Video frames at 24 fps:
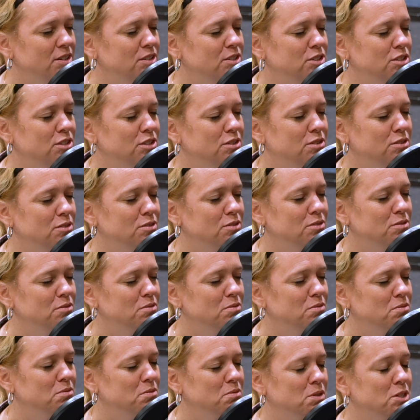to
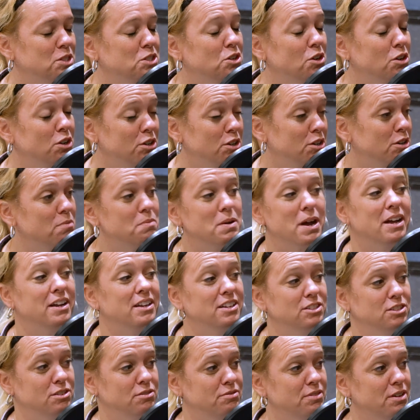return her back
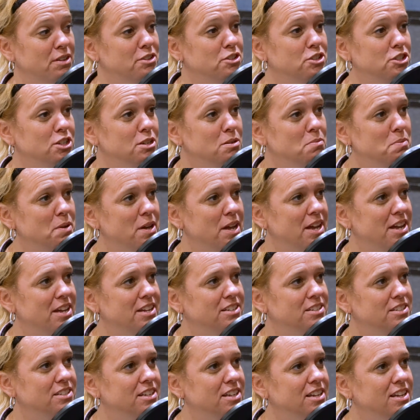into fellowship. And